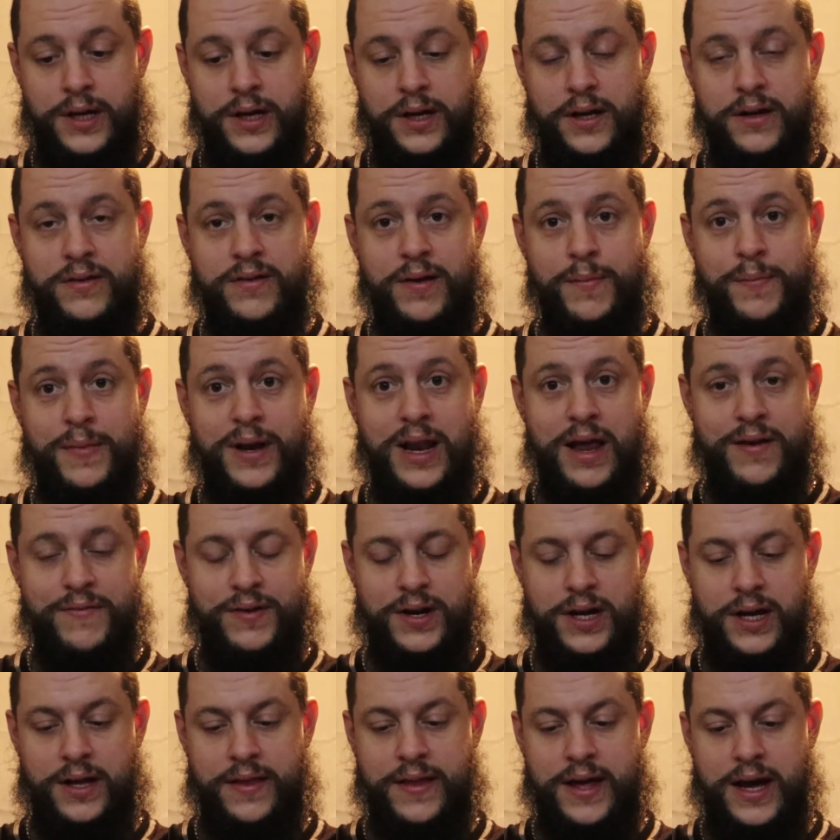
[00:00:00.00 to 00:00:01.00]
because I'm clever
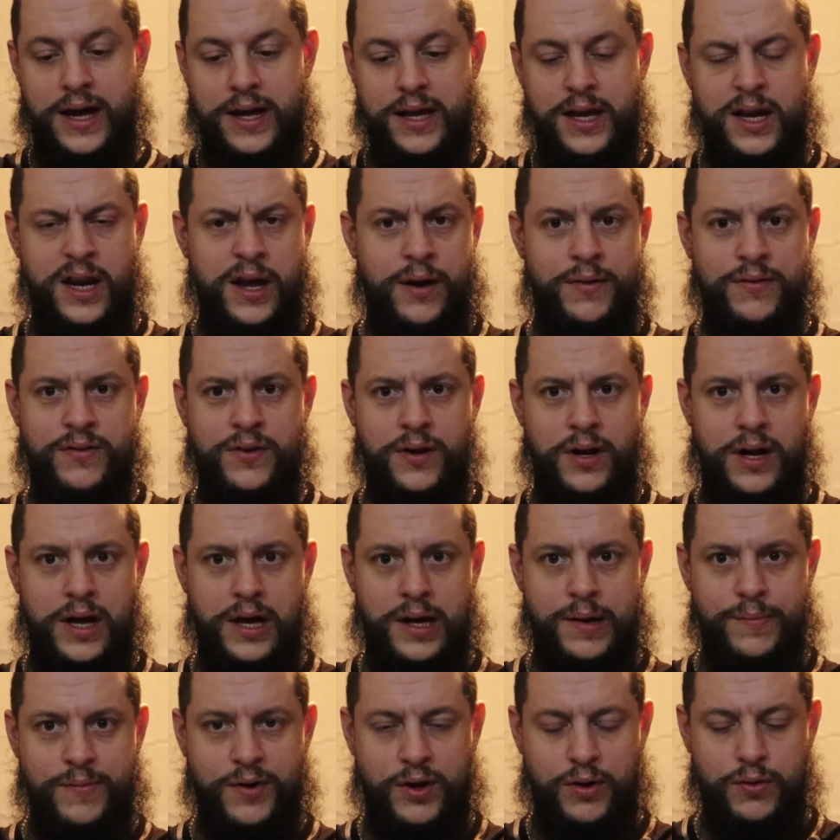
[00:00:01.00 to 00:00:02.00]
like that, you know, it's not
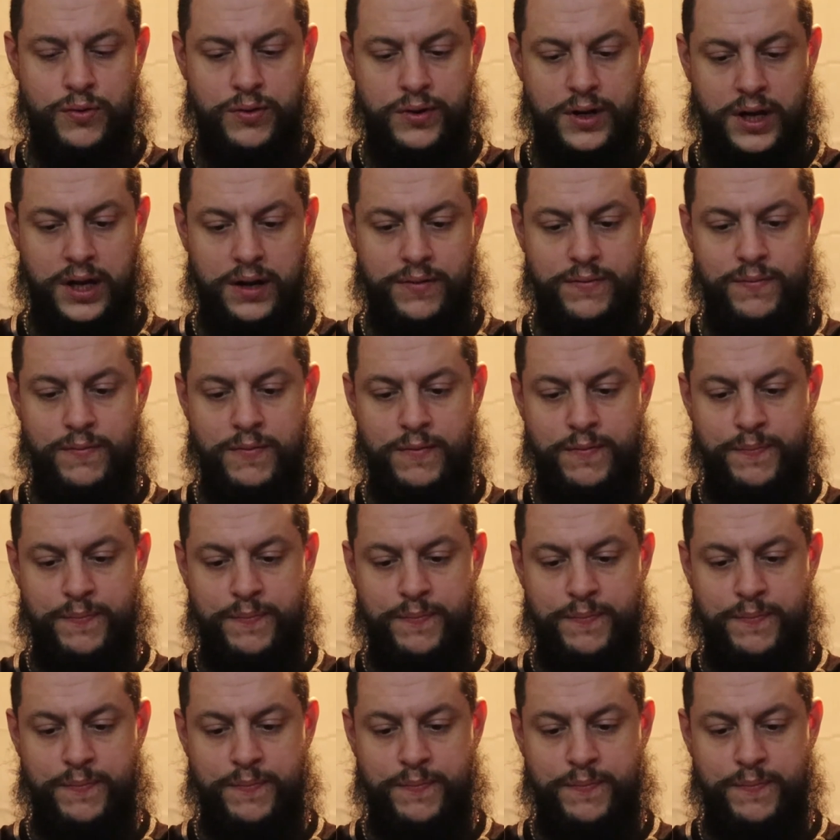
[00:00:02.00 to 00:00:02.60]
like I'm recording a